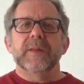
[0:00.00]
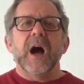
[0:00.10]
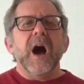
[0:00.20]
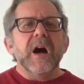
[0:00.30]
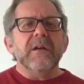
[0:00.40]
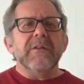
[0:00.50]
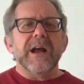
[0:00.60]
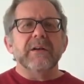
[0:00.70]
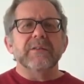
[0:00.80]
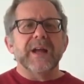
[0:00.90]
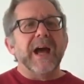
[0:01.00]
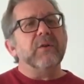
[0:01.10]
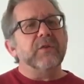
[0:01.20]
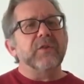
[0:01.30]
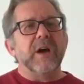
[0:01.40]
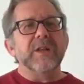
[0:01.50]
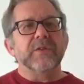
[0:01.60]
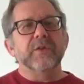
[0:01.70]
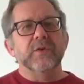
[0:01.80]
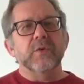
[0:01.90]
I hung around outside
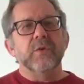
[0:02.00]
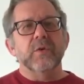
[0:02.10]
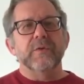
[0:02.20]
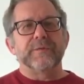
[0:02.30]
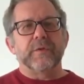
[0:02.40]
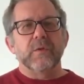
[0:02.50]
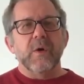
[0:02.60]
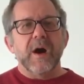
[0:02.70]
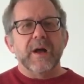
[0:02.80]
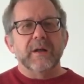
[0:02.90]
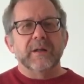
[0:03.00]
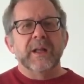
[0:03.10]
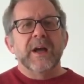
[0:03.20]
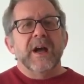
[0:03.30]
the door for a while,